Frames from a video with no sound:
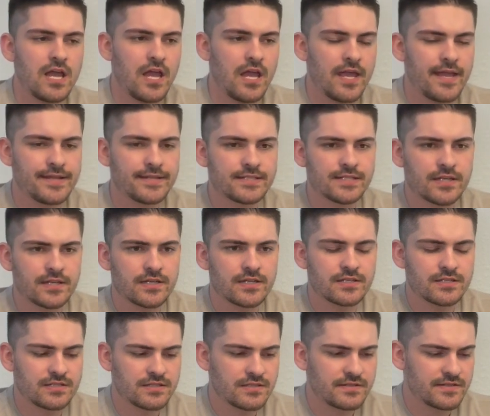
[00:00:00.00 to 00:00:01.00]
It's a
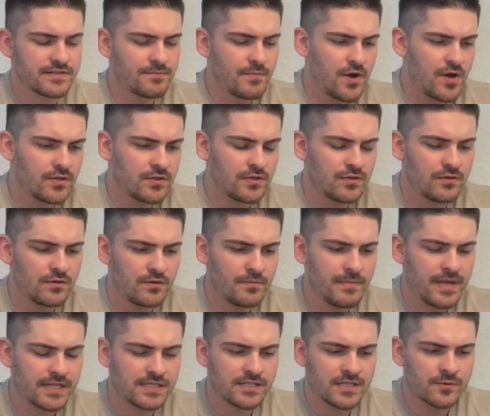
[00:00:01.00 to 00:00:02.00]
small little
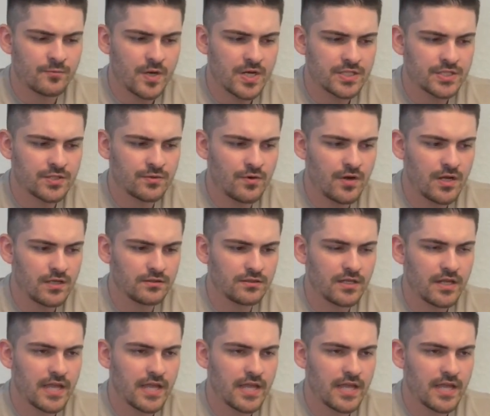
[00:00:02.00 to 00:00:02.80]
Mexican restaurant.